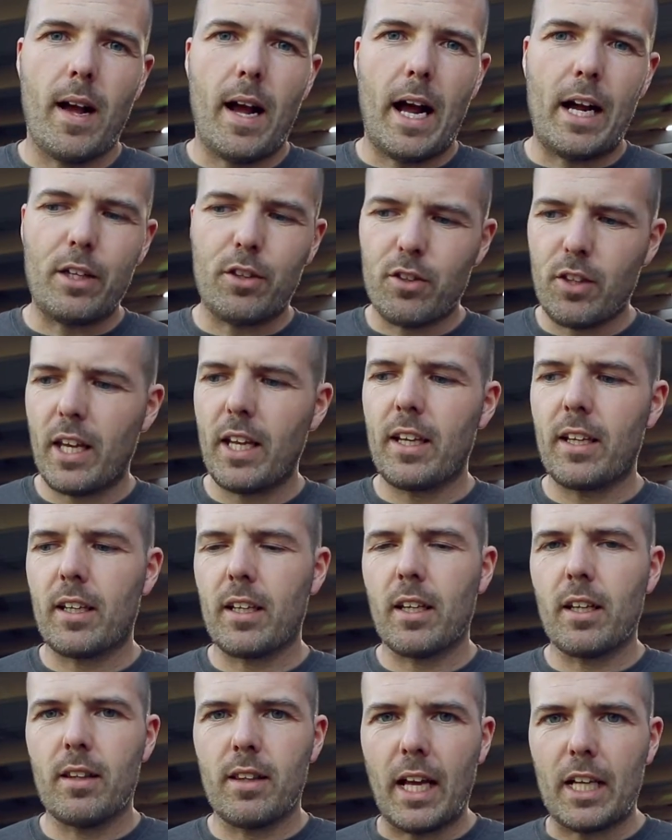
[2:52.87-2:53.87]
I think
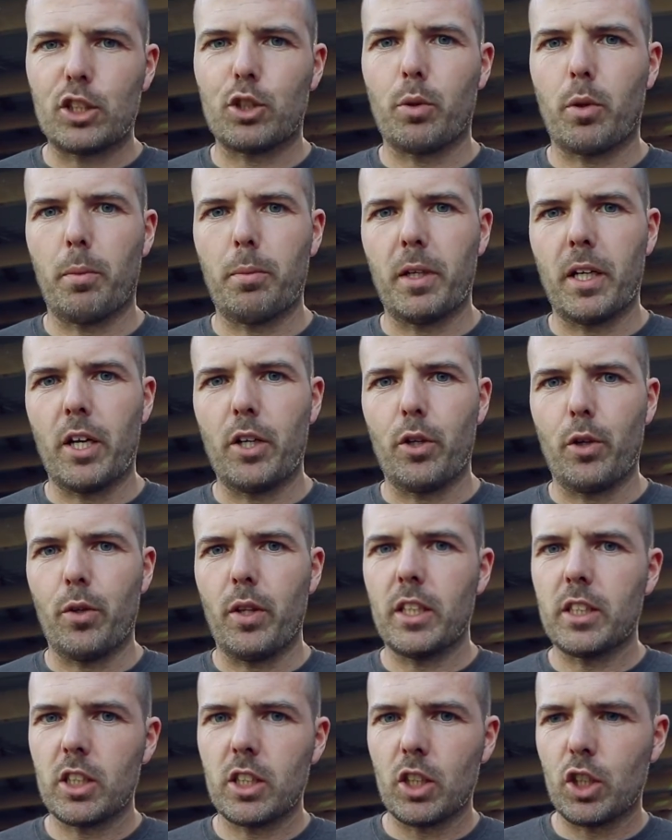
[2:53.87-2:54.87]
that's what I'm gonna do.
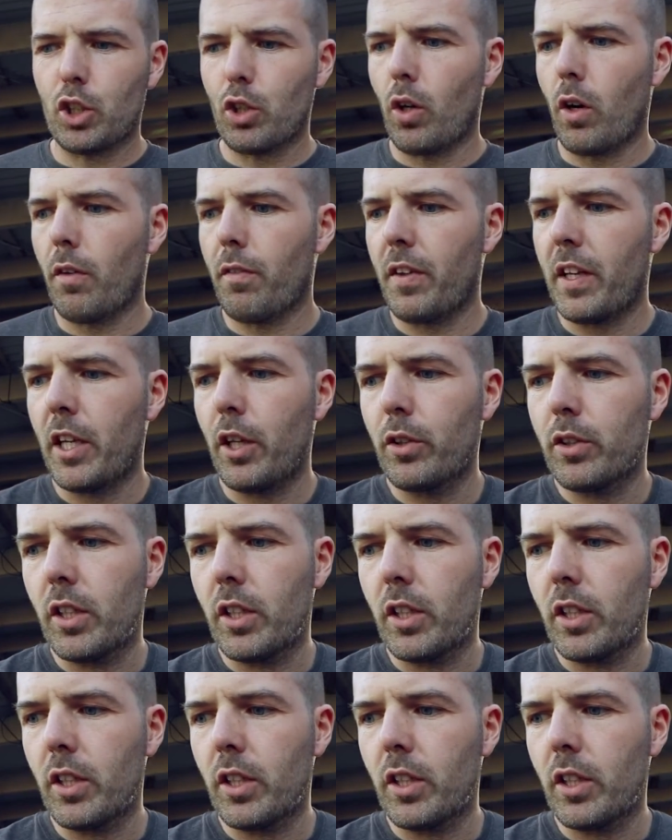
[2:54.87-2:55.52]
This is a short video